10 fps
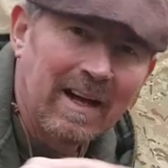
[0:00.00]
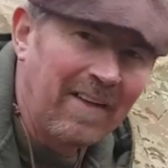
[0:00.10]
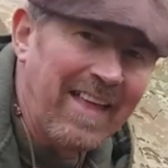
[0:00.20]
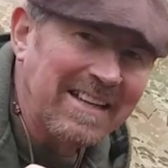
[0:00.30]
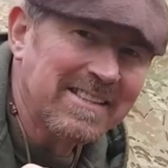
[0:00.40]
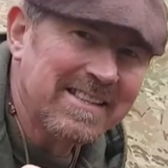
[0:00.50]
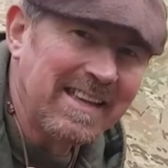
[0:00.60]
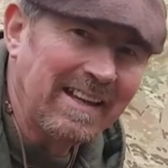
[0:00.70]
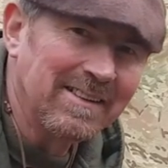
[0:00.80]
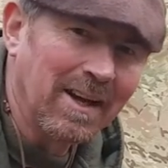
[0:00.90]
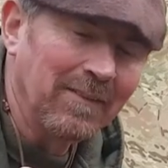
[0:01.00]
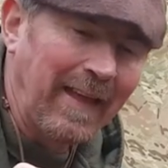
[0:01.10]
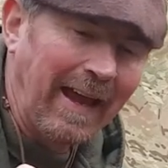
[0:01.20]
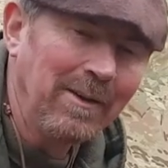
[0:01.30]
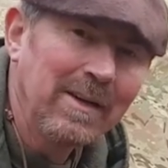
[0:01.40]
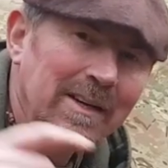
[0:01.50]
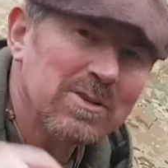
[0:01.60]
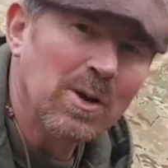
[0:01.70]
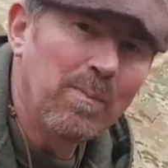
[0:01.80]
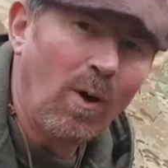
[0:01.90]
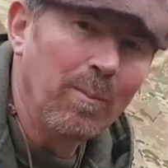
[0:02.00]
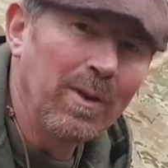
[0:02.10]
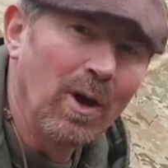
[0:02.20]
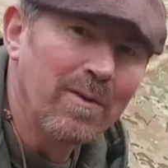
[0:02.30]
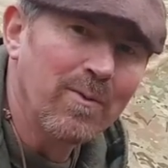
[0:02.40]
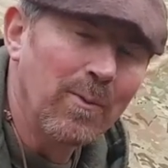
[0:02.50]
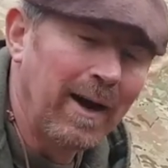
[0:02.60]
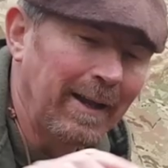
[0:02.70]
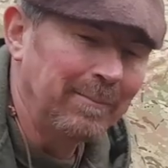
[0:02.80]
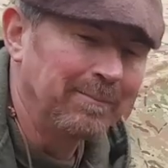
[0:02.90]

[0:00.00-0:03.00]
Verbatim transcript: And that's the stick done there, so I can pop my knife away.